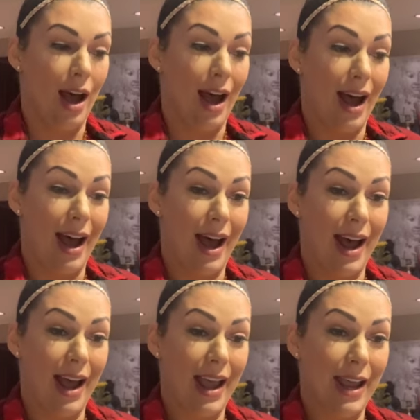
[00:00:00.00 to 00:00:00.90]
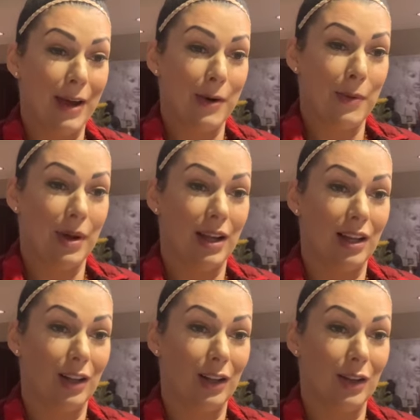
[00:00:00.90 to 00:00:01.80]
I
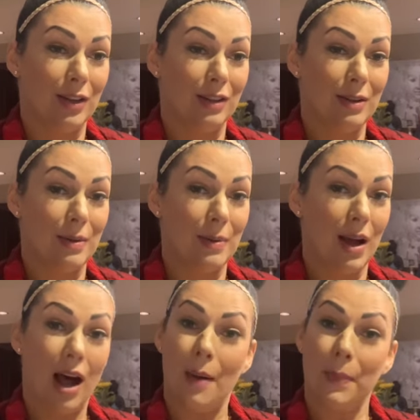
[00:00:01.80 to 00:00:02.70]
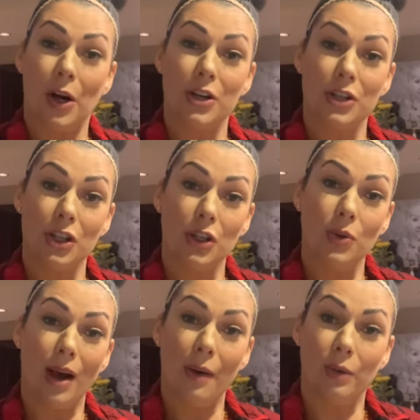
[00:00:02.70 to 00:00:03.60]
will, on part two,
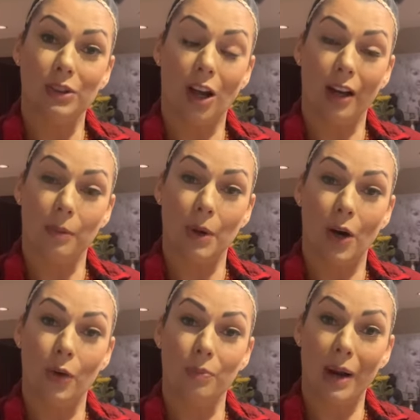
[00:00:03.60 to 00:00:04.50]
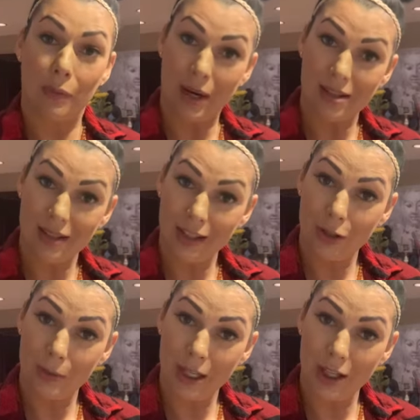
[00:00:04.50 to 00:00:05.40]
I will talk about my wrestling
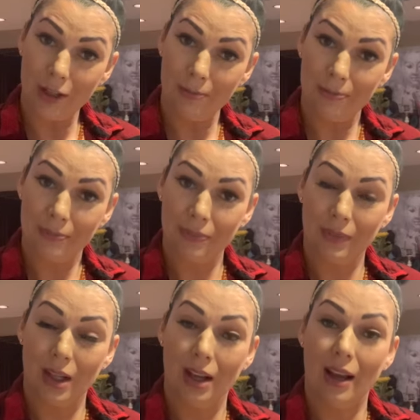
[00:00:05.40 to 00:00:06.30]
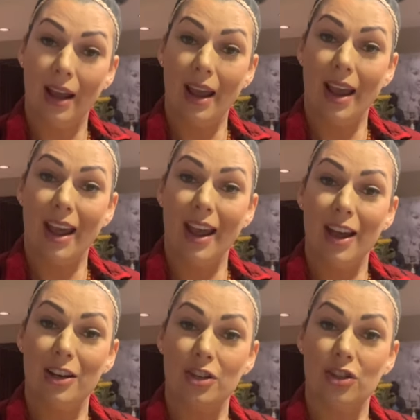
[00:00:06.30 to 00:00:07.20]
career
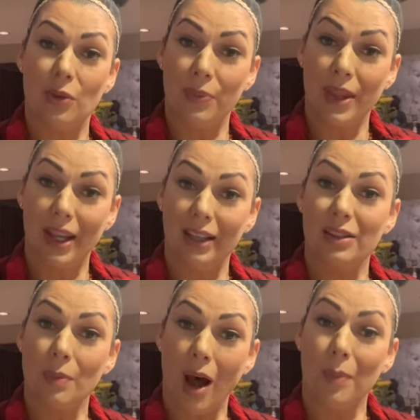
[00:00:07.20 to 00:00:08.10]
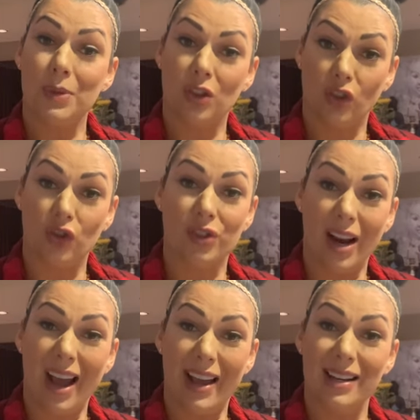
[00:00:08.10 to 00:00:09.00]
and some obstacles that
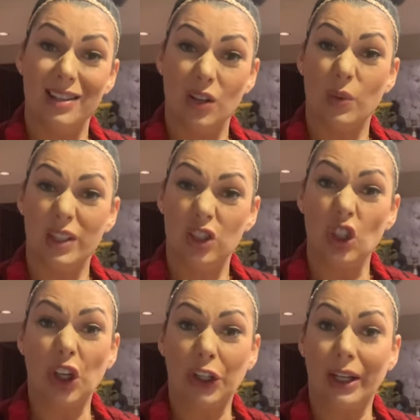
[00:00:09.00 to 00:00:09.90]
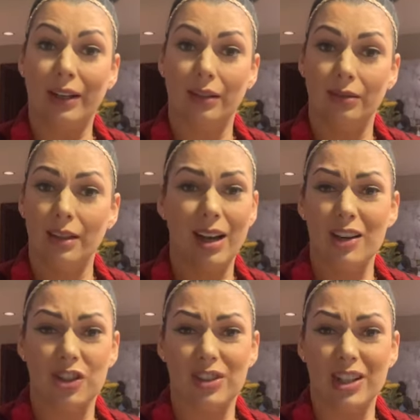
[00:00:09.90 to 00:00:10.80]
I had to deal with during, and
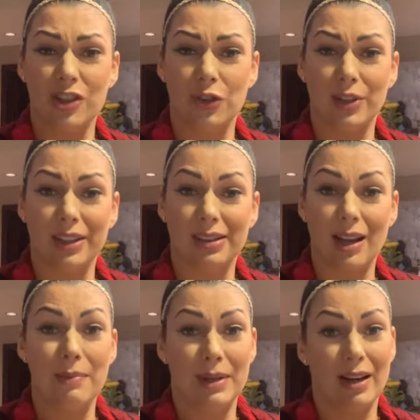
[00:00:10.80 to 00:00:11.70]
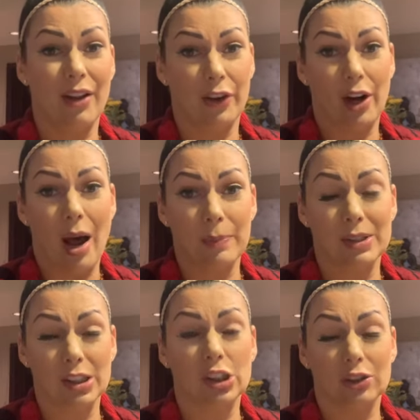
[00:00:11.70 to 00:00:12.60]
not just injuries, I mean other
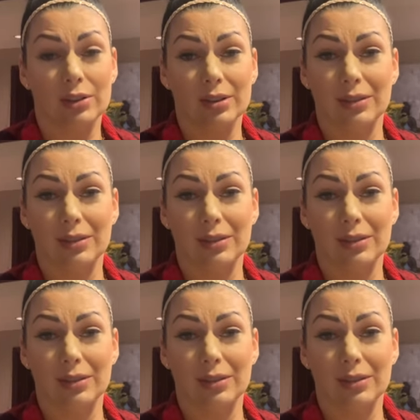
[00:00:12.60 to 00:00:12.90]
obstacles.